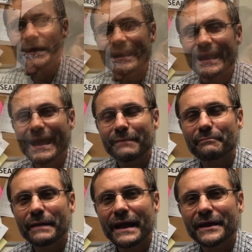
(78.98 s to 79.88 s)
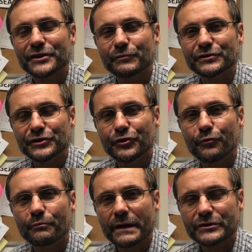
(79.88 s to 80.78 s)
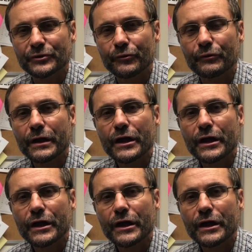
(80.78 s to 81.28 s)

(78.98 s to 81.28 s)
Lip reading: You can't manage what you don't measure.